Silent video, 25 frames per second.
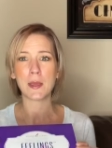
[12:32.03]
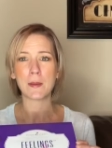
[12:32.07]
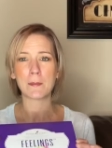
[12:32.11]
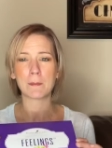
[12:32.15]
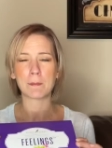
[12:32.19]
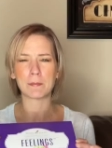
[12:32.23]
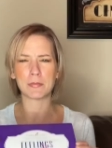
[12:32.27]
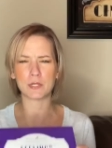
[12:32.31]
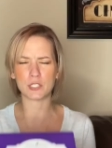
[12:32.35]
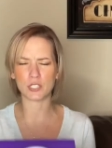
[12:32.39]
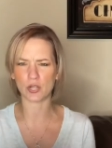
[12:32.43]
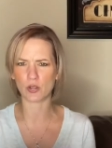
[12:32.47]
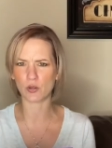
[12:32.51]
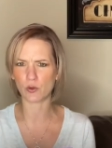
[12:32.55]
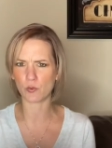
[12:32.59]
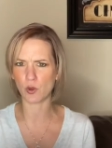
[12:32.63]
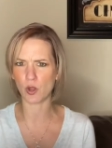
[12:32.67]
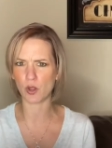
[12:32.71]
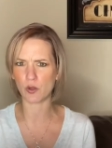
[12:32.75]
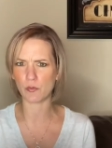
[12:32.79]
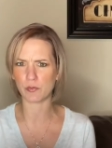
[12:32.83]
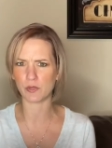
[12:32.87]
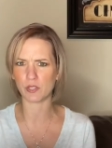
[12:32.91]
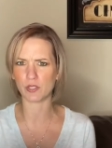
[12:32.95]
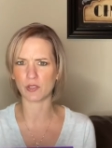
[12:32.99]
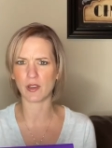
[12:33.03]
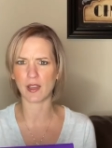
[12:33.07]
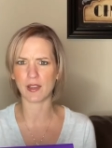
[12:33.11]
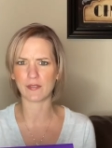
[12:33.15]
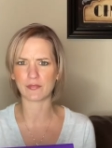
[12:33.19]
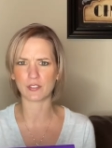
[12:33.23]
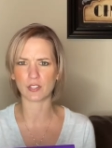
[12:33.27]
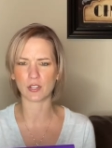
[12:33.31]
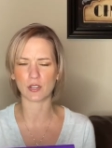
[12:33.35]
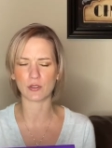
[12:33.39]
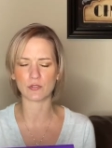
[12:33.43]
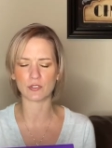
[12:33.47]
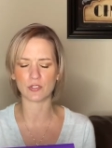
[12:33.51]
but don't quote me, you'll have
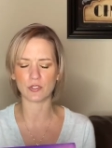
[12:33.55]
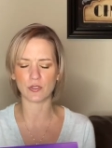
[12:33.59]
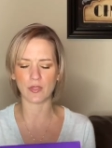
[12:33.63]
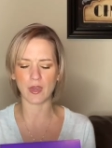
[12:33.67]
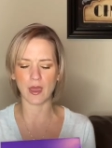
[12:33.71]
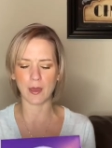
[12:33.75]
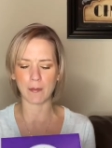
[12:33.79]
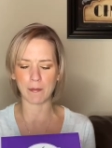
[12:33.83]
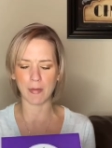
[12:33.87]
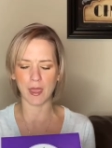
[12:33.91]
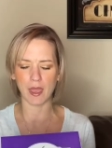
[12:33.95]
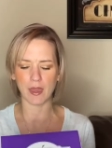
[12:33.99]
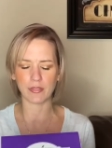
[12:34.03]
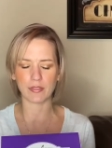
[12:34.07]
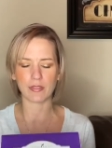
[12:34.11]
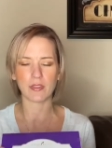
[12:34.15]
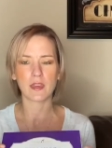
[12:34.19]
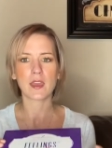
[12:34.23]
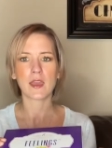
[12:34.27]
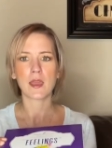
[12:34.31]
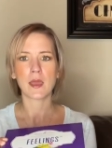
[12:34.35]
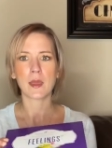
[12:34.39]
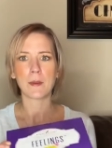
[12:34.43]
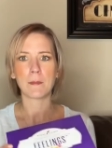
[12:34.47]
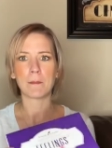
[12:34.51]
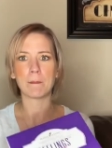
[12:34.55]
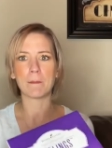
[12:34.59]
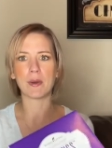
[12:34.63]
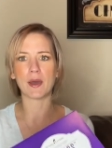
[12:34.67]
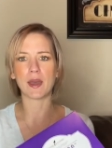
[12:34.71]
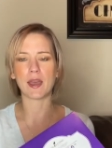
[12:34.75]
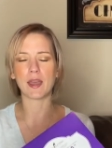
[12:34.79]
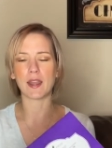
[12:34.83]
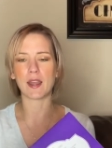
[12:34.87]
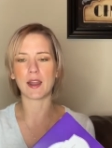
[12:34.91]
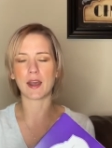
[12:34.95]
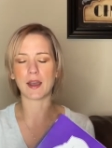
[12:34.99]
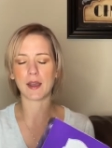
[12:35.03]
to go do that math.
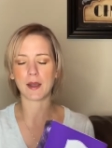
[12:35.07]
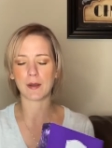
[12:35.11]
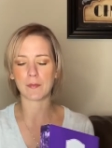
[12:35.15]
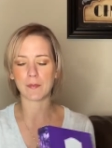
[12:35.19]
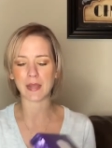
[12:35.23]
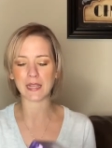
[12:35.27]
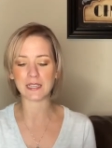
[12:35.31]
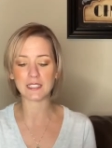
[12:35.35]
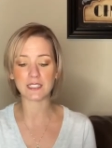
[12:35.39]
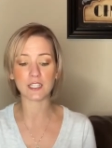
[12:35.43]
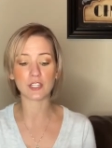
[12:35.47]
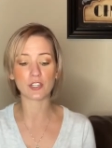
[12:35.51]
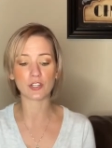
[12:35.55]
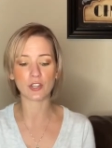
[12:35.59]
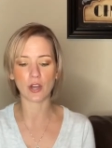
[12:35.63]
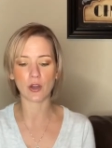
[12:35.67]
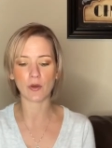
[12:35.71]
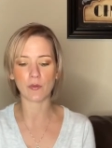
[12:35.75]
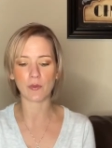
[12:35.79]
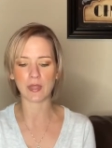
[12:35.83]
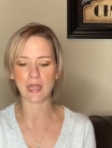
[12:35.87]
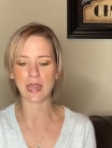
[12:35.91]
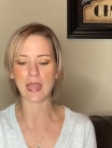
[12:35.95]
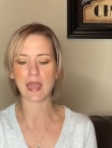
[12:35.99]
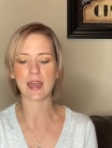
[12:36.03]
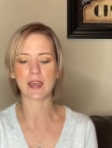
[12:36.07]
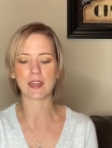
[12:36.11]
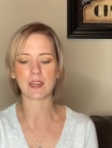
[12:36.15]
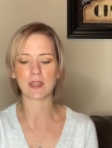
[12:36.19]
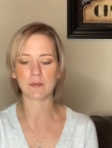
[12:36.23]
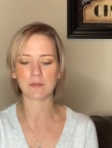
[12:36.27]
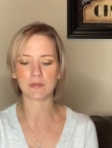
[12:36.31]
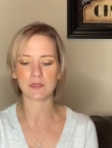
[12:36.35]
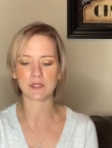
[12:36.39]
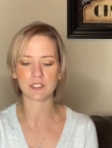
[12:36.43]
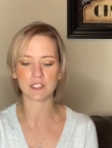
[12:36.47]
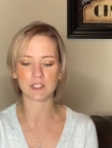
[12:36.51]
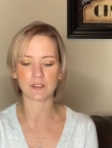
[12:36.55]
But um, I did go and add
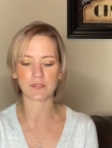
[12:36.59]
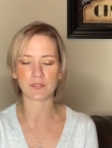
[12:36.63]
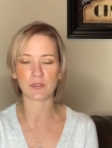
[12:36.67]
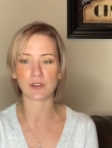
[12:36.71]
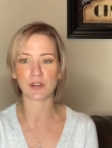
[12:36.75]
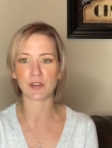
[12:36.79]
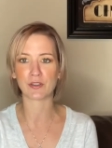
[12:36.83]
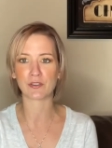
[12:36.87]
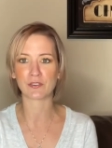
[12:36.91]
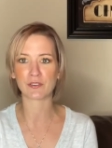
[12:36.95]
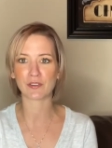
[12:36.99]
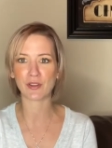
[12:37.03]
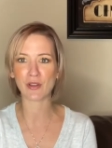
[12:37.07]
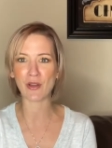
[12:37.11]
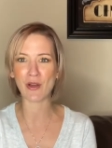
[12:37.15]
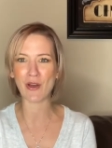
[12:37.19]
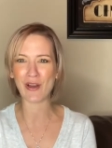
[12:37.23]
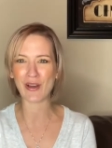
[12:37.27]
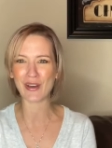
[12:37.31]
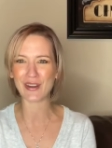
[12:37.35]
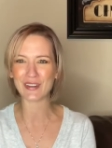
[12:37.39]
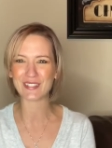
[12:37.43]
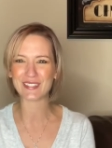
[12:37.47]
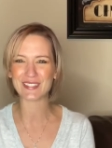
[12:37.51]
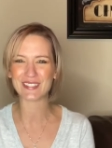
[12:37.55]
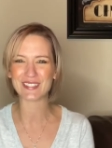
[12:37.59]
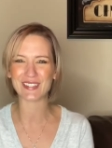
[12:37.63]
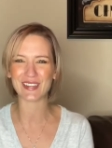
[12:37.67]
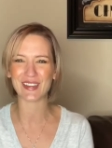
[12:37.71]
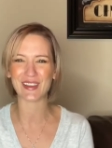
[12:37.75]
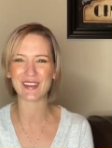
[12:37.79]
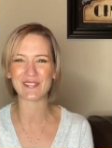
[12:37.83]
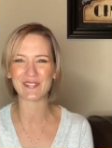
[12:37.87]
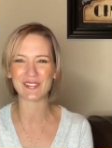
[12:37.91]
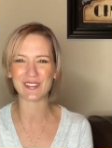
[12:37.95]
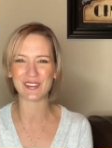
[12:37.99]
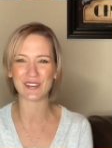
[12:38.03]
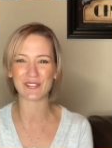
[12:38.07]
up the different cost
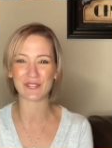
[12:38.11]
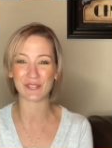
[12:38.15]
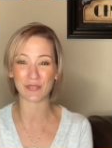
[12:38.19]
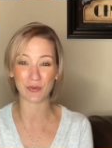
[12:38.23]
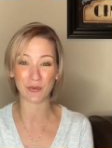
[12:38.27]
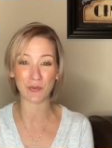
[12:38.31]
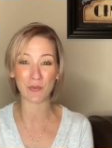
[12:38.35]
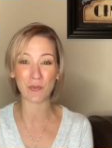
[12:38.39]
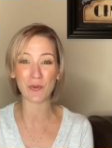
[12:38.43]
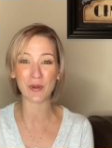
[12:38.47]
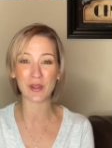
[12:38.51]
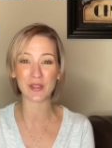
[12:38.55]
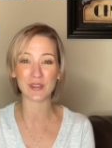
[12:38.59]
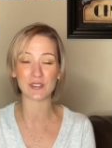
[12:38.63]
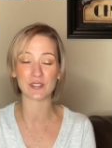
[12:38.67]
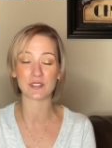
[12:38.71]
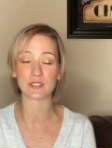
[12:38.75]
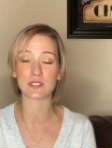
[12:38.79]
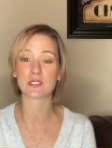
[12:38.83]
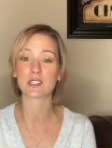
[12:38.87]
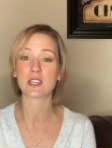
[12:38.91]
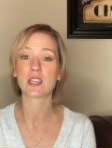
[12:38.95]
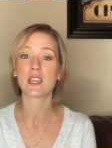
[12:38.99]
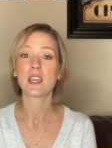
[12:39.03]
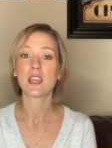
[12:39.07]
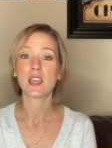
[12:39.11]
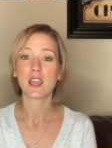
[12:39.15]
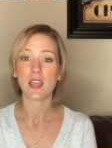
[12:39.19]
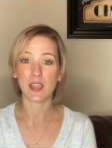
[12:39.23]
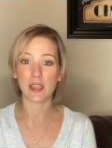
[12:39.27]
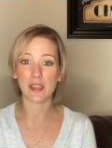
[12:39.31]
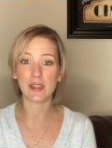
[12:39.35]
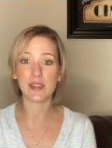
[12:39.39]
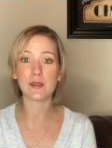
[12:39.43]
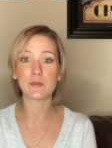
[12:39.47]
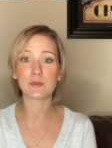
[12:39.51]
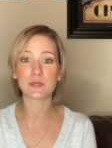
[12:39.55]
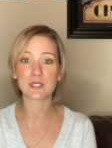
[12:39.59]
of the different oils,
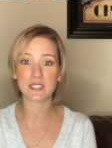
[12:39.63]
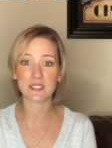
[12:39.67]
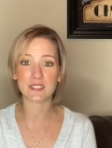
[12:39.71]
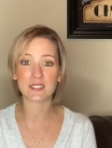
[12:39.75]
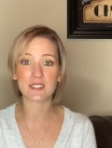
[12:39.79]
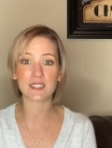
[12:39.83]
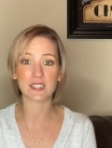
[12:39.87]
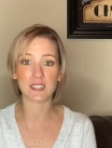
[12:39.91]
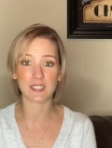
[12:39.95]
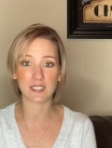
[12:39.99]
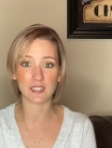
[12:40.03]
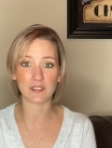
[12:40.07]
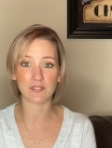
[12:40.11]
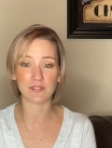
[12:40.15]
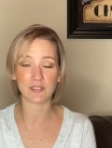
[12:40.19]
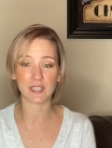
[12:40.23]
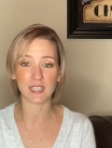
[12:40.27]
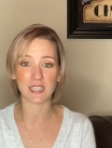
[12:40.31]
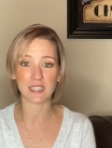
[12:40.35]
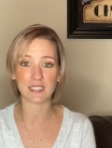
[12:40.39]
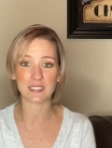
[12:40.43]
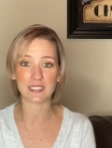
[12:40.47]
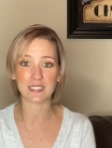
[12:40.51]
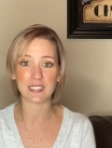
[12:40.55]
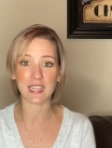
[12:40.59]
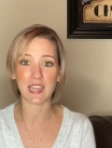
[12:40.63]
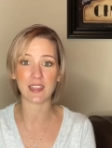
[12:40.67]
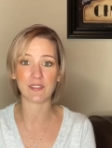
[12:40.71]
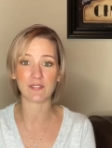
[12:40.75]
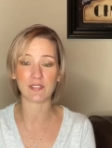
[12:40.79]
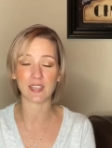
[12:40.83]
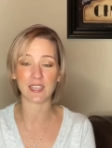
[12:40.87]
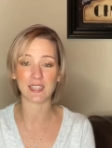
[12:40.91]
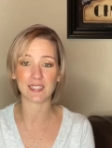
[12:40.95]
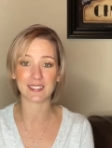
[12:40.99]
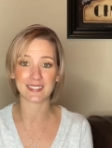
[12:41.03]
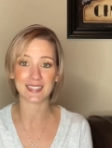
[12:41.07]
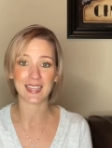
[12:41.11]
and it was a significant
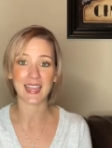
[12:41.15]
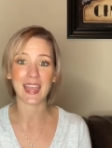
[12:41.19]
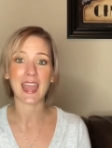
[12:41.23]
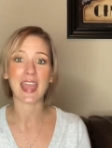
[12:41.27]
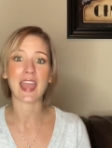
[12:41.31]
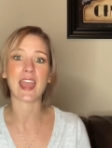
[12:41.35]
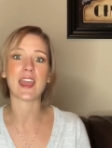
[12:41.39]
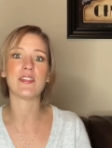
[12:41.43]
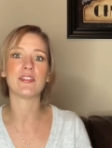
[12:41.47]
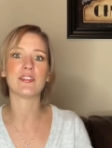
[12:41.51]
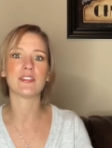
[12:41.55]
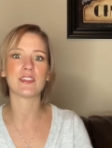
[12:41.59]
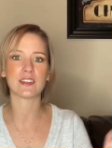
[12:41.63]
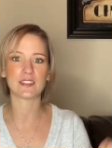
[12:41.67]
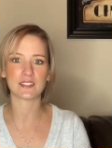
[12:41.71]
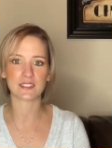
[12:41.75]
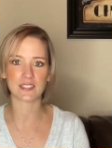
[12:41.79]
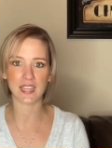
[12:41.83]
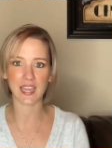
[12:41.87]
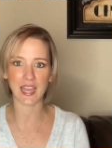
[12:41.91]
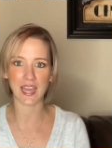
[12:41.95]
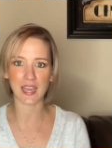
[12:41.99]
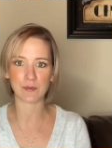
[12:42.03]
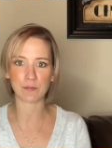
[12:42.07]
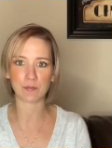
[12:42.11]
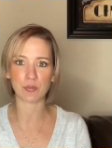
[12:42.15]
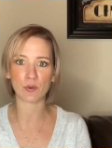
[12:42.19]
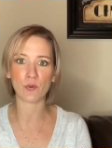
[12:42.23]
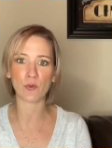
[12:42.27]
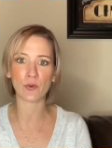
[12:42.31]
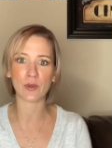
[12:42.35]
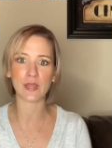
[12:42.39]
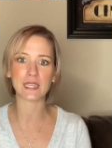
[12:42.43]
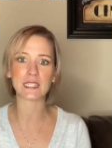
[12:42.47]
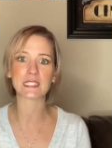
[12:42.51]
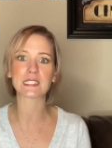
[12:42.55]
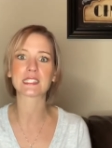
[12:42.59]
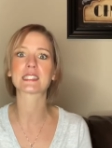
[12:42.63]
savings. And then to add
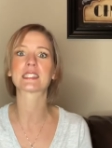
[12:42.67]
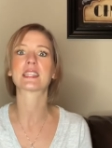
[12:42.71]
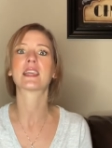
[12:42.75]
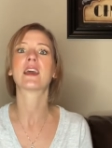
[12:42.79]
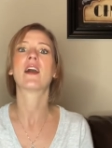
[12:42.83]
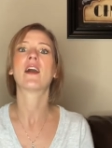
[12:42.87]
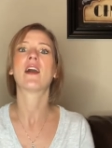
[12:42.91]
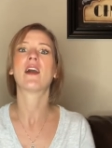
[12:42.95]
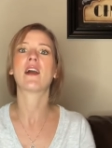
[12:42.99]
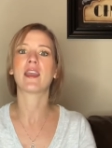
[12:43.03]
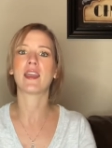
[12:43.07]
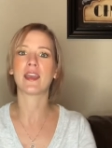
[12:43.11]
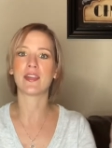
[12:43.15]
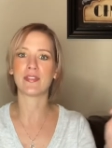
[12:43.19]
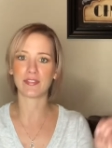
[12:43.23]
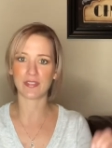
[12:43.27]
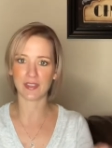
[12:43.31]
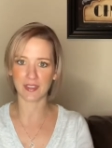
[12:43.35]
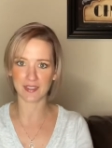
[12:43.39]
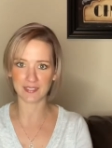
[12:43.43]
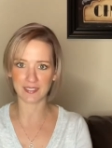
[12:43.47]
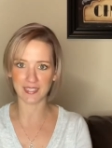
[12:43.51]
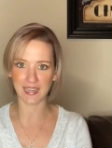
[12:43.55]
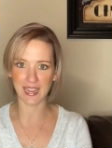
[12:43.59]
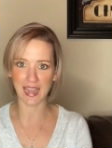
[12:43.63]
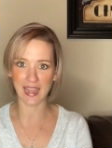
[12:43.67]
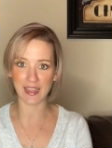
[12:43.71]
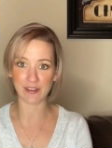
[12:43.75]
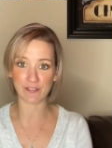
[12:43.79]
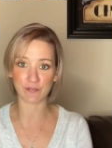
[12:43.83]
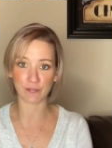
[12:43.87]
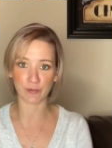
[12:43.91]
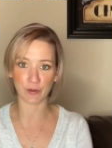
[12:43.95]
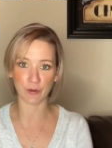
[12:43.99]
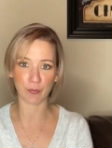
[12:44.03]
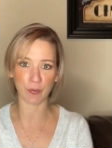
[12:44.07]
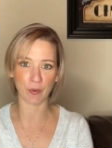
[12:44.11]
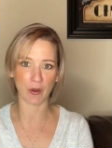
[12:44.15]
points and then to add
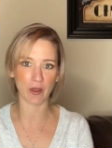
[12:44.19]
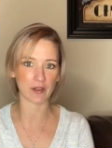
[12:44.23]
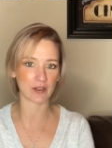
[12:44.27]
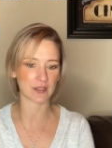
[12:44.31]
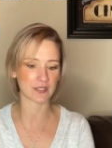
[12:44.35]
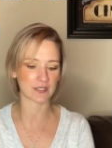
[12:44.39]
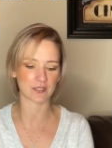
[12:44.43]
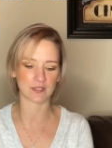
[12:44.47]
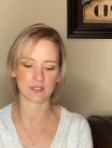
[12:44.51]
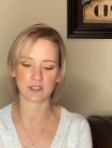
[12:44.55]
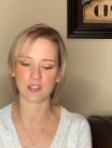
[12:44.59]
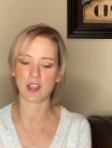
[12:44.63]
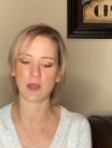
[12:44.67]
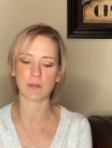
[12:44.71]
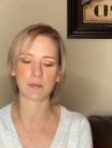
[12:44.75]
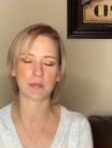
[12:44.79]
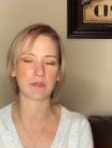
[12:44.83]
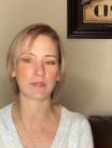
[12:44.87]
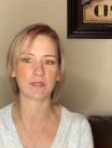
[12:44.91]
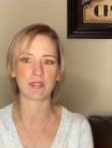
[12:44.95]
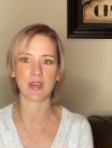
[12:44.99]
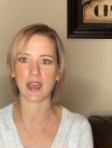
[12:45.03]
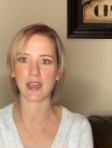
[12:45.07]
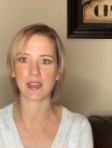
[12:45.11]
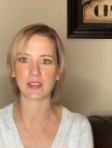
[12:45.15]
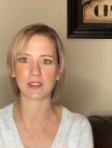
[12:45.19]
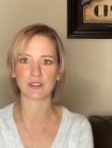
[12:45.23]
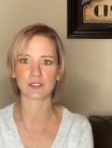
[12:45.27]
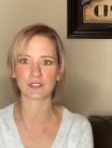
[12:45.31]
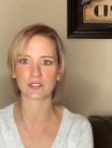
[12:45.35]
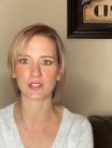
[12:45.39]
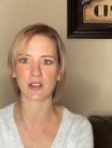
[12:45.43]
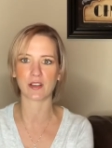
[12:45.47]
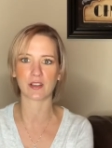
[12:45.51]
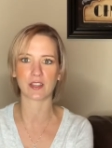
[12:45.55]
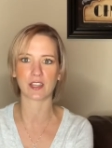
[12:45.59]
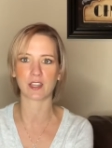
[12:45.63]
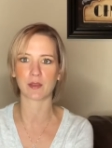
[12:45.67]
free products on top of that, you're
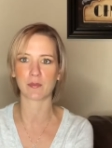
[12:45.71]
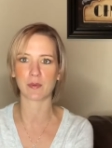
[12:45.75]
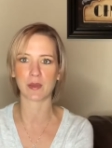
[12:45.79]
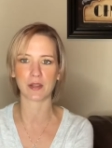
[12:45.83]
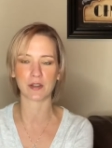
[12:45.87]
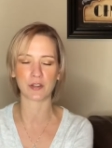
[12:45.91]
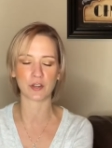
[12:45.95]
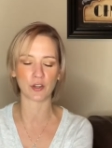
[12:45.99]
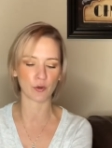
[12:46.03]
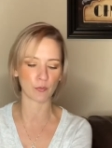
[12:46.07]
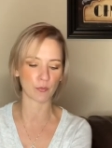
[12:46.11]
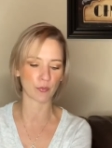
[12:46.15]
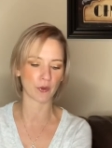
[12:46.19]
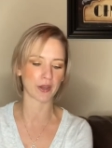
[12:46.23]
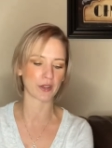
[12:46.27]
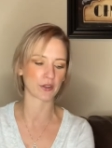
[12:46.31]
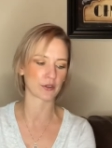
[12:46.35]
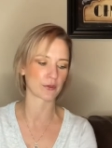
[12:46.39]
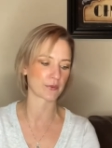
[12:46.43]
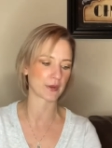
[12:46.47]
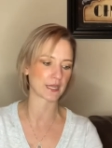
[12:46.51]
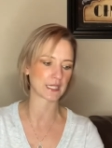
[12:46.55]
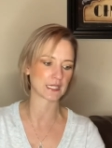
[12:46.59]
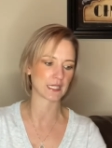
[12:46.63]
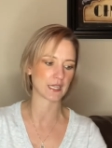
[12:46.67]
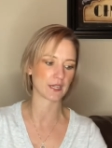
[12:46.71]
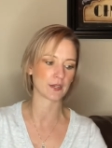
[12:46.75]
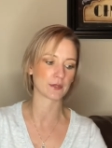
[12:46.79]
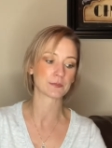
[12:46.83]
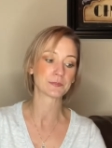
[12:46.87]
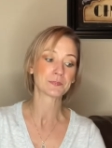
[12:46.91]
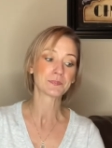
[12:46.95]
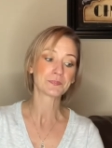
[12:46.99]
talking about a no brainer right there.